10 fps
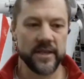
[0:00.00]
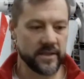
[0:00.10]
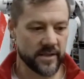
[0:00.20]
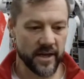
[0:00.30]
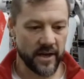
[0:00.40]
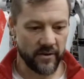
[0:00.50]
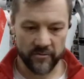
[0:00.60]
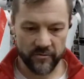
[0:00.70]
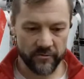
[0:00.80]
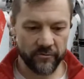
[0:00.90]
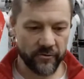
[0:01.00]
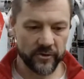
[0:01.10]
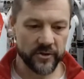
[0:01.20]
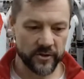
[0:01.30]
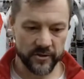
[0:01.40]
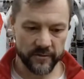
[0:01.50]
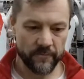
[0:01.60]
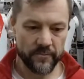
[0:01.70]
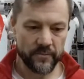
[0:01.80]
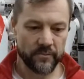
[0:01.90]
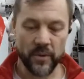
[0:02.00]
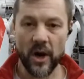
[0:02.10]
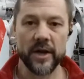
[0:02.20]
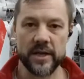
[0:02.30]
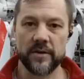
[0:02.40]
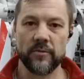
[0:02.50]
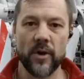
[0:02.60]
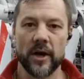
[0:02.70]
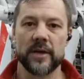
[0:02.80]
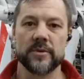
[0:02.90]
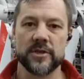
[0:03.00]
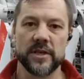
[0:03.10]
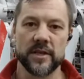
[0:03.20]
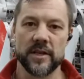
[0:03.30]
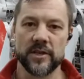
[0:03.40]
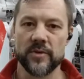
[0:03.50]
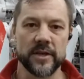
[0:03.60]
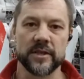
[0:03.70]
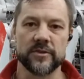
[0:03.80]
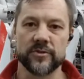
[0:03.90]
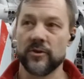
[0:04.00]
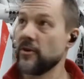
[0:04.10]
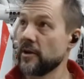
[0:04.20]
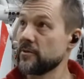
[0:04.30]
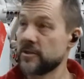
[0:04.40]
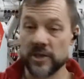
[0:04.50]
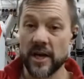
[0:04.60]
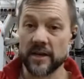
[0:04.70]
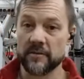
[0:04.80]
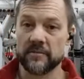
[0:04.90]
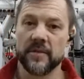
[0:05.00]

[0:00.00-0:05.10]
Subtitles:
is a full body walking machine that you had to control that was giant.